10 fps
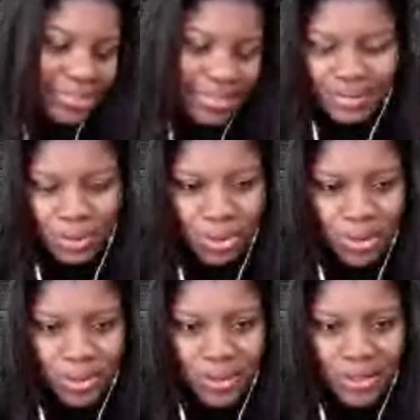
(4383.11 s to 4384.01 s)
sure.
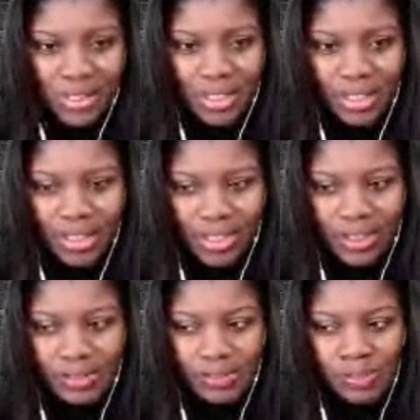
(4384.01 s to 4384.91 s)
Um,
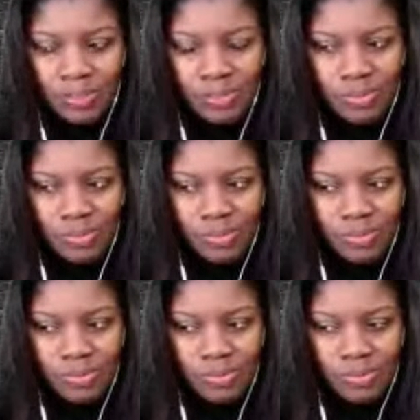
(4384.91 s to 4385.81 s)

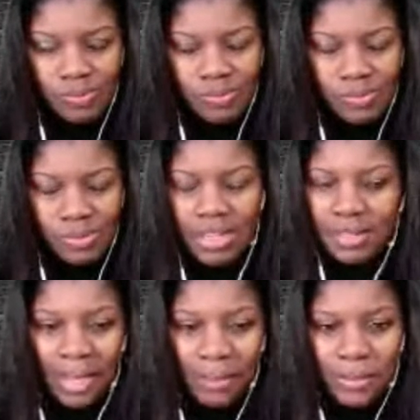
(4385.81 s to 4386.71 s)
yeah,
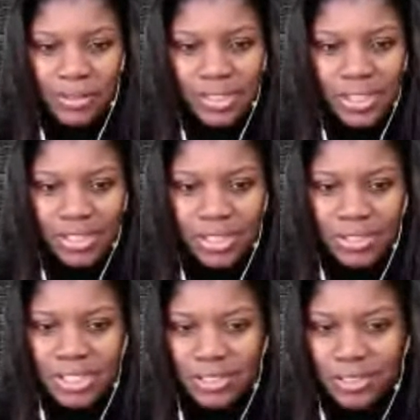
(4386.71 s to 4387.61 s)
but just things
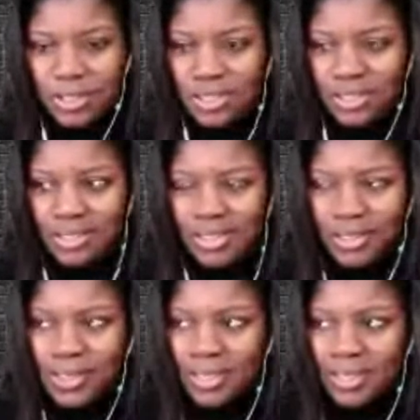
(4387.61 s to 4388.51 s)
are just, I
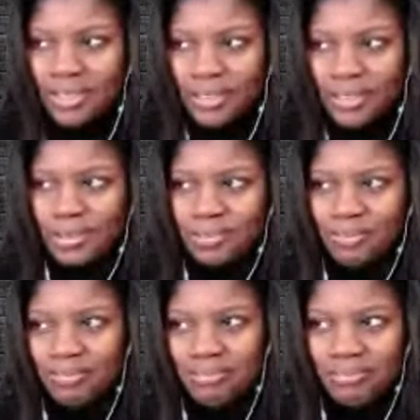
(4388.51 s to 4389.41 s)
think there's some
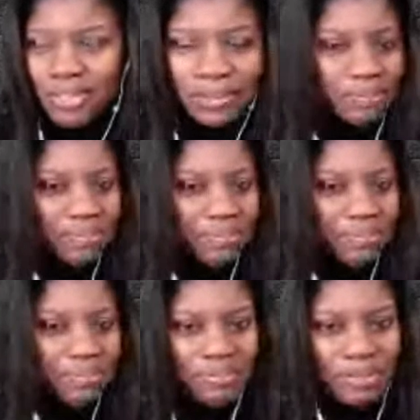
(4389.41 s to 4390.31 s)

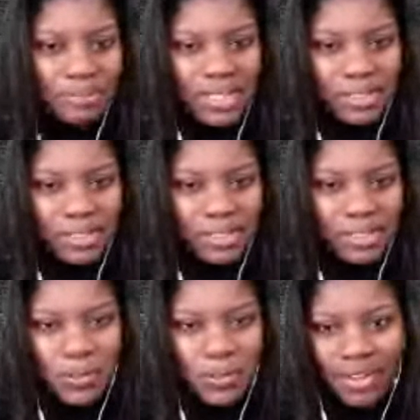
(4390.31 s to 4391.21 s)
things going on,
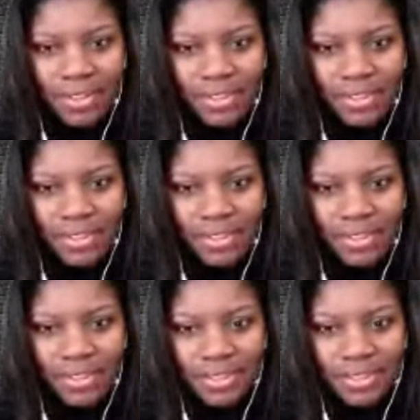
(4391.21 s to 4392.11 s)
and I
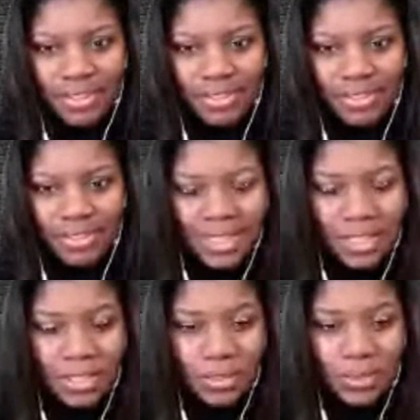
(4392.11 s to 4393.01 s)
don't know.
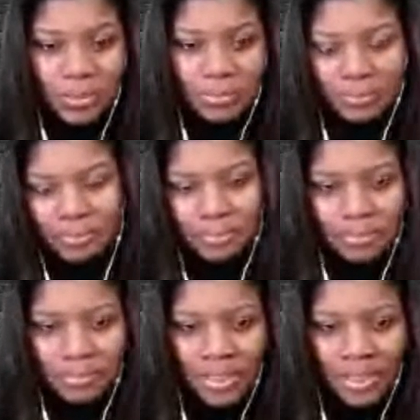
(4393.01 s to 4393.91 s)
It's just
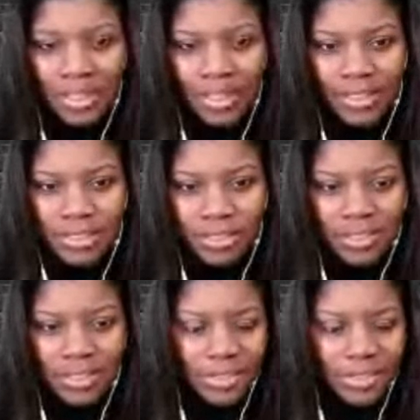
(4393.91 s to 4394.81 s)

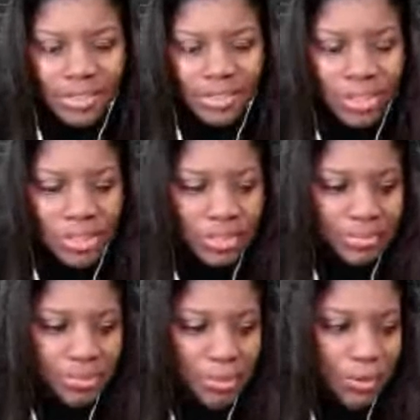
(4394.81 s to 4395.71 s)
for
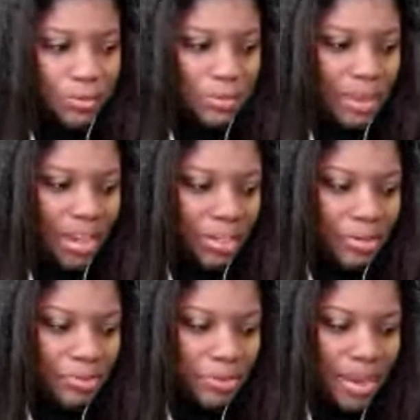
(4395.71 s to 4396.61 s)
my own
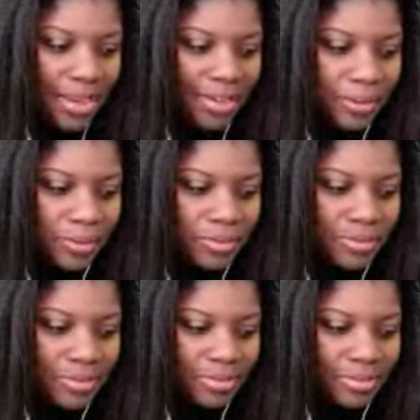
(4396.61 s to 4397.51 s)

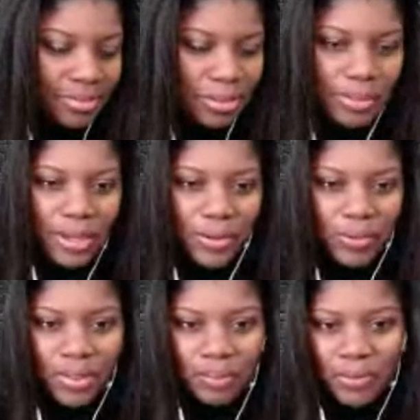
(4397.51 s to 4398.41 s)
comfort, I guess, is why
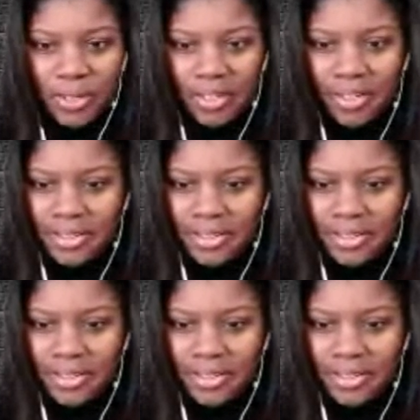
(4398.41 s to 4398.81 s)
I'm doing it.